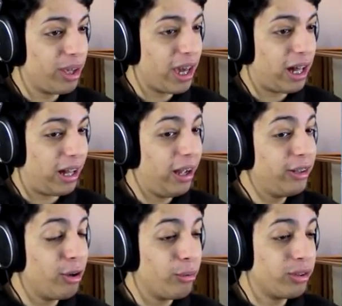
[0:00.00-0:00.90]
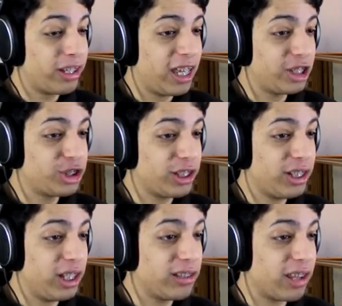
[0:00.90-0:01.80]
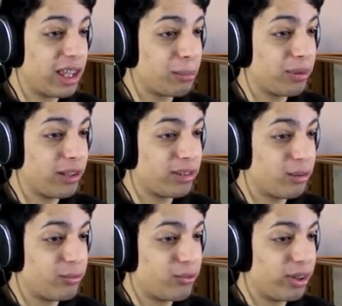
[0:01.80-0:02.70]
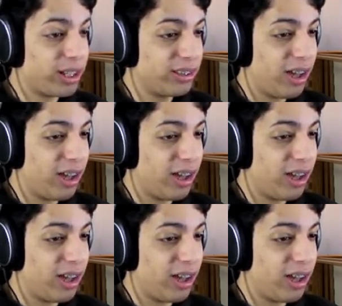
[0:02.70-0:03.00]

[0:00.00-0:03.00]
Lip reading: yeah, I know the kitchen is like a place to freaking